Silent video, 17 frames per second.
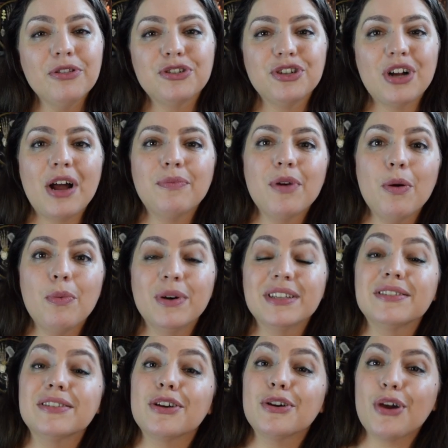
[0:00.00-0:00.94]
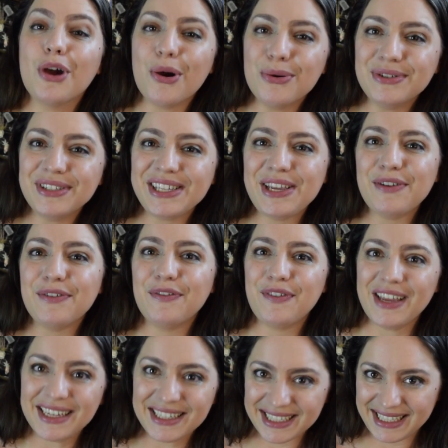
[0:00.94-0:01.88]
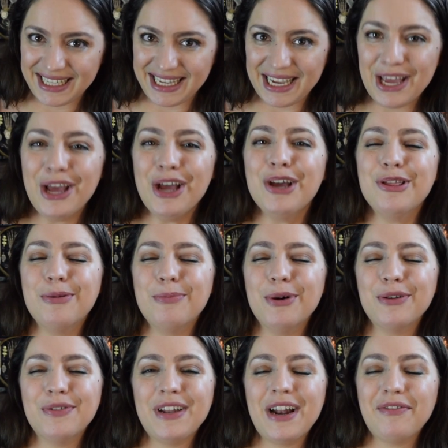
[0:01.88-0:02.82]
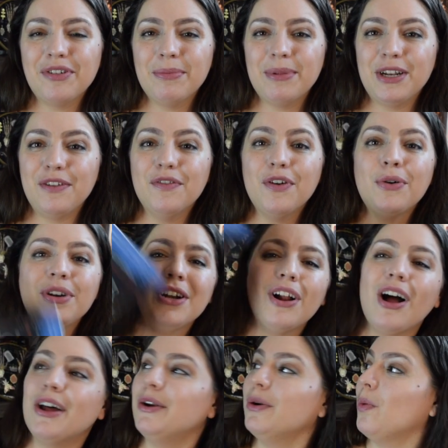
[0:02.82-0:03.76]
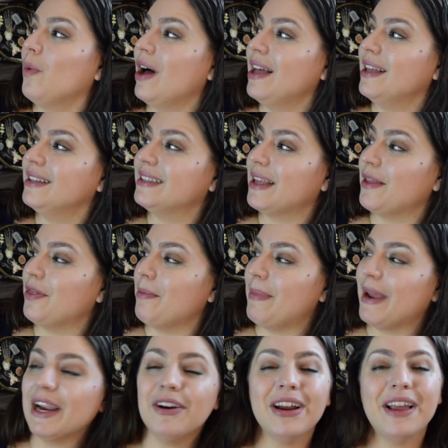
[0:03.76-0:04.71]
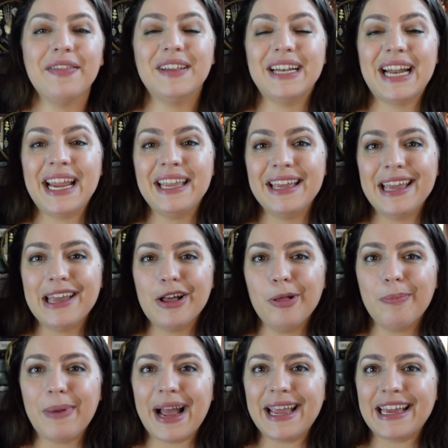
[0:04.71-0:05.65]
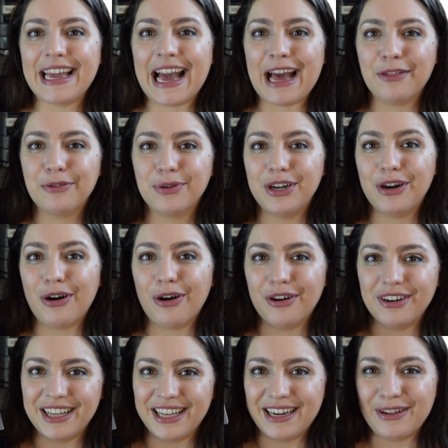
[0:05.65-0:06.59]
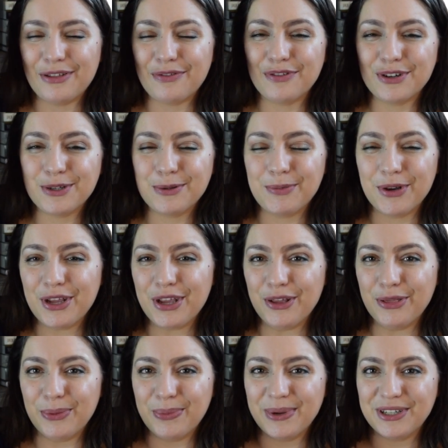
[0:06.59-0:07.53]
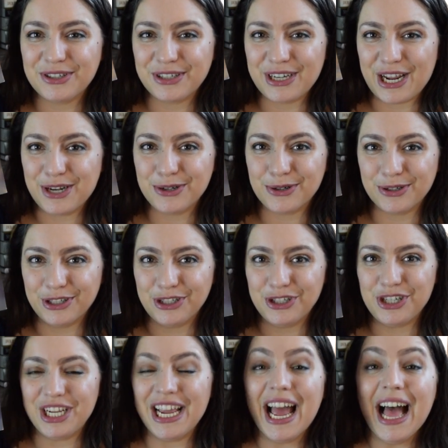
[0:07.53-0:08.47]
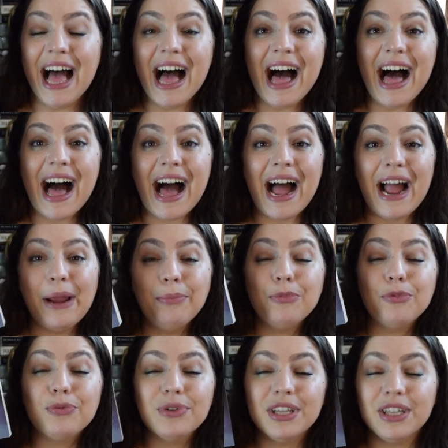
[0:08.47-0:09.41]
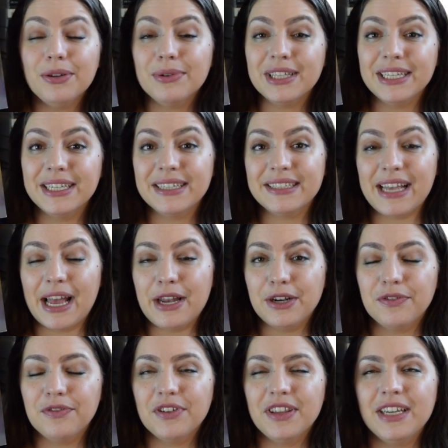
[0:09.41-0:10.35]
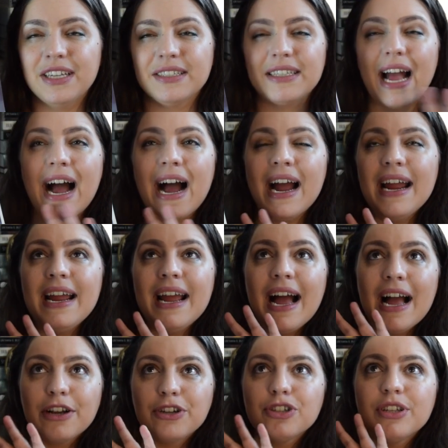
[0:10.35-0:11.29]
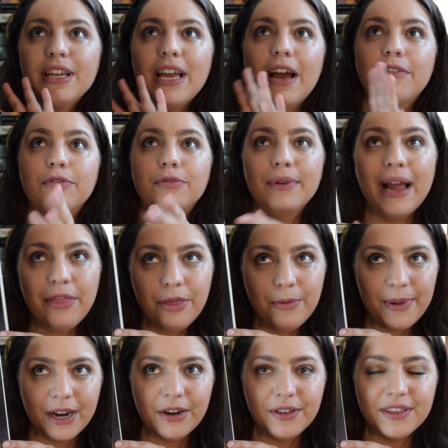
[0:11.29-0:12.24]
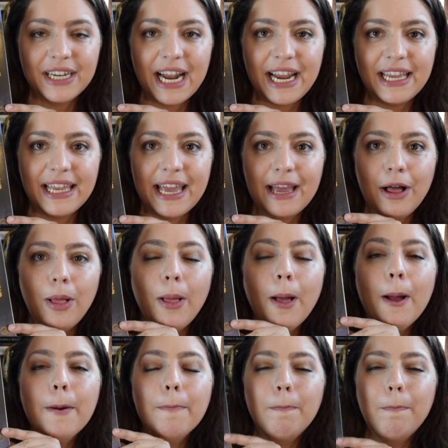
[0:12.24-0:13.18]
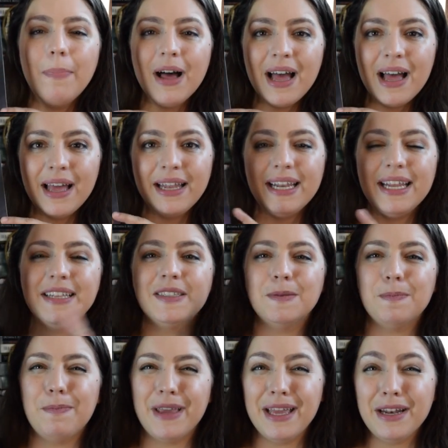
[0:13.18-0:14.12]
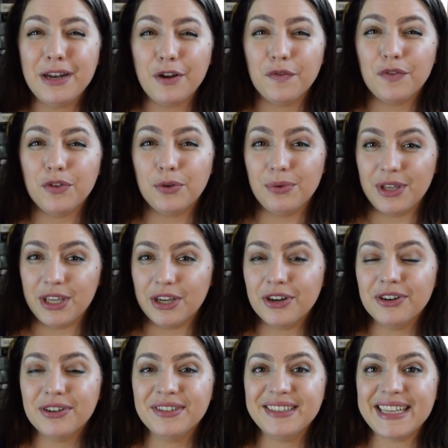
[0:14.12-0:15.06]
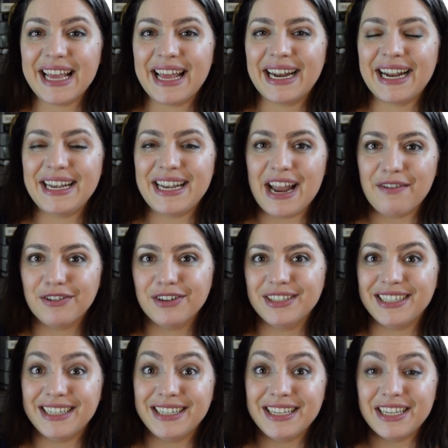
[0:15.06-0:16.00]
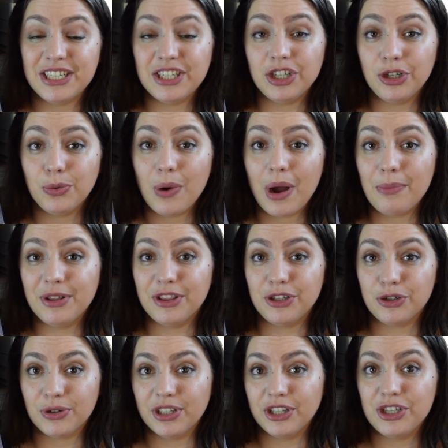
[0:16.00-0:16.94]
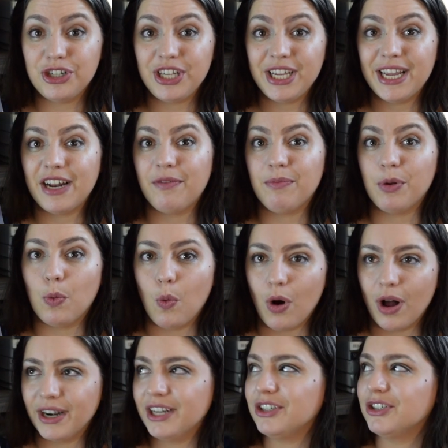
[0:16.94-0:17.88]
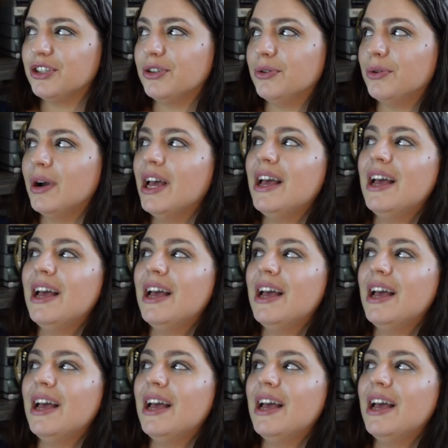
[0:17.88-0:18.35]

the genre was cozy fantasy. The book that everybody voted on was The Bear and the Nightingale by Katherine Arden, the first book in the Winter Night trilogy. I'm really, really excited for this. I actually have read The Bear and the Nightingale, but it's been a few years and I never did continue on with the trilogy and have been wanting to,